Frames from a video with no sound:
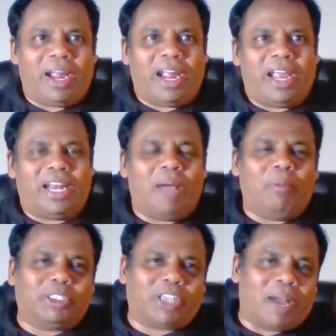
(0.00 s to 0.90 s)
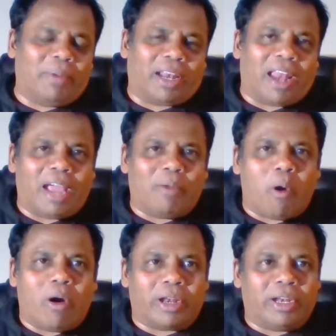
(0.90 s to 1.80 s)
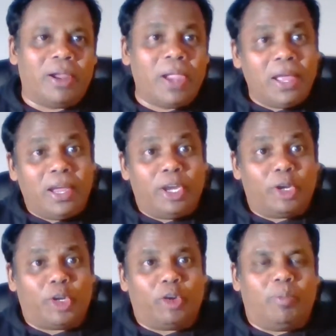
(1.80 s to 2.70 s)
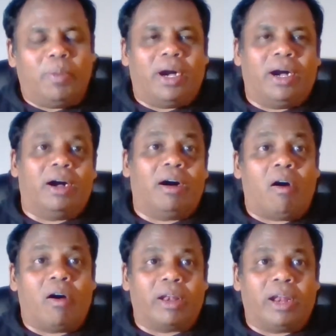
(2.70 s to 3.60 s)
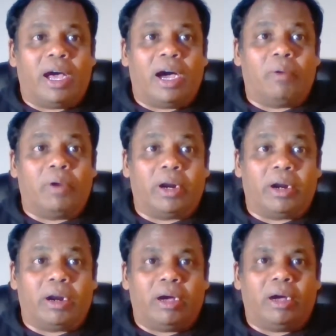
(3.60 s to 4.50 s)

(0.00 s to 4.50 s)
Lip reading: And I'm also coming live on YouTube, on our